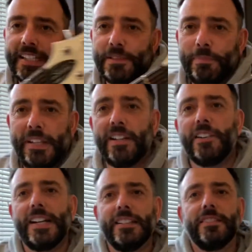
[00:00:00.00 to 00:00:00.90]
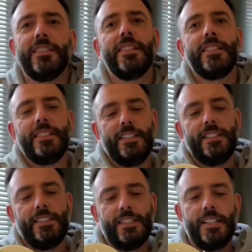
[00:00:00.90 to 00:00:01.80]
It's a PRS
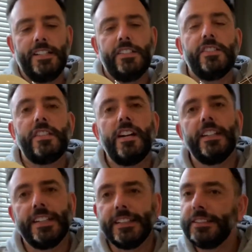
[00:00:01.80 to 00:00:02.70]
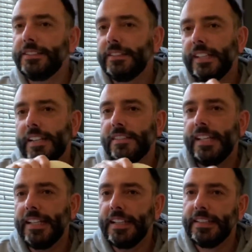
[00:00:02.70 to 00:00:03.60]
Starla
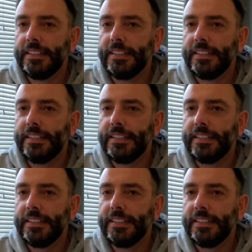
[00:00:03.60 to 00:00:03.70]
SE.